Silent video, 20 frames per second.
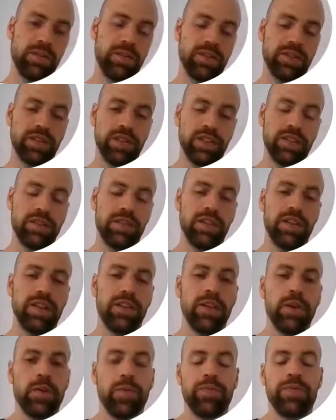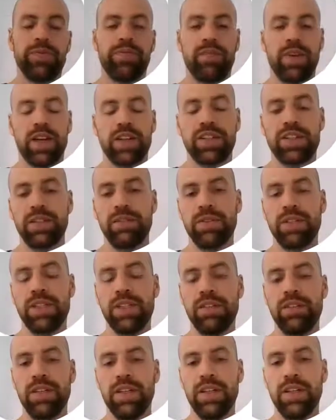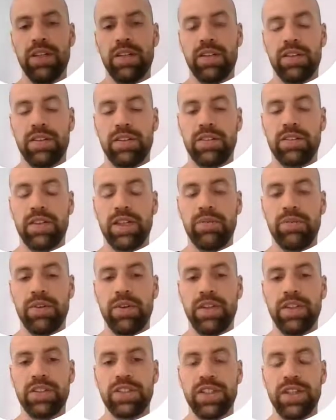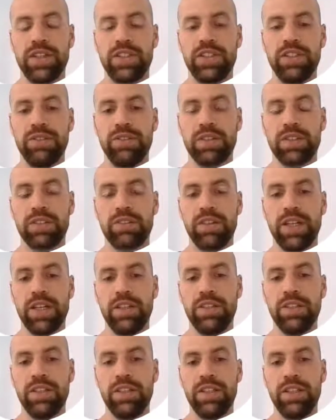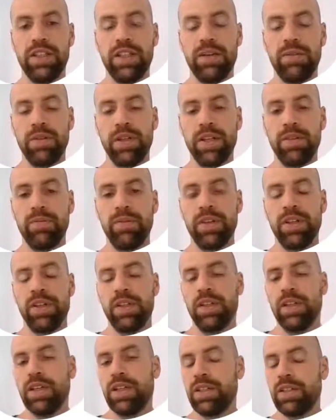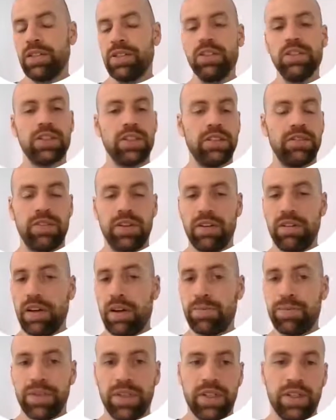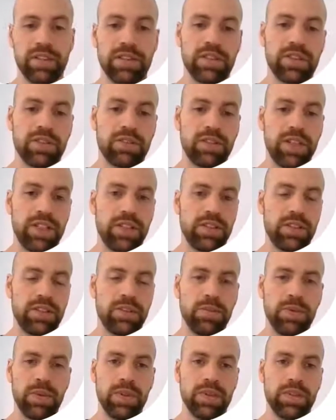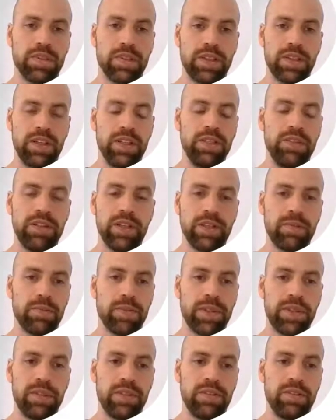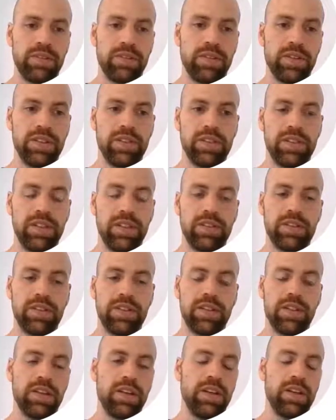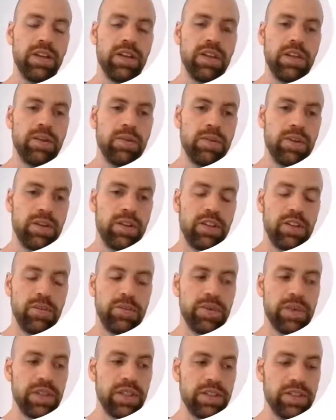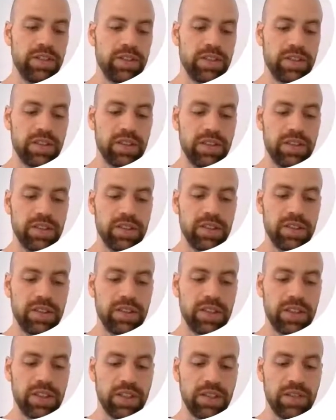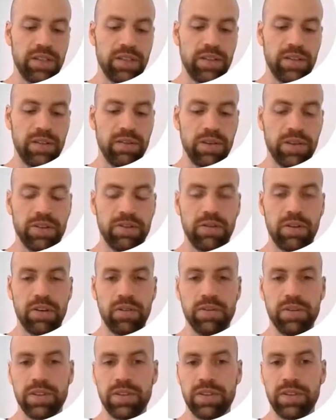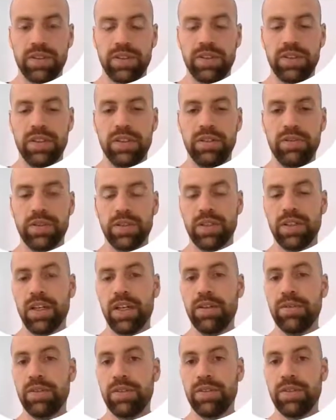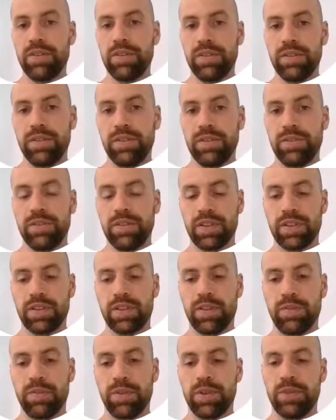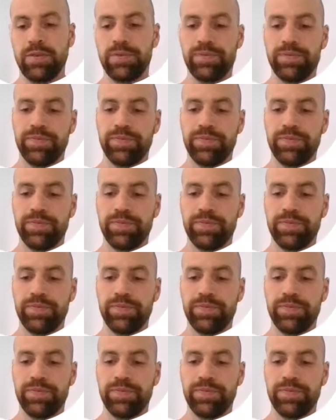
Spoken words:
with this packaging material and this number range, a HU is created in EWM, and usually a follow-up task is created towards a clearing bin, for instance, and where the operators can check what's wrong with the label, for example.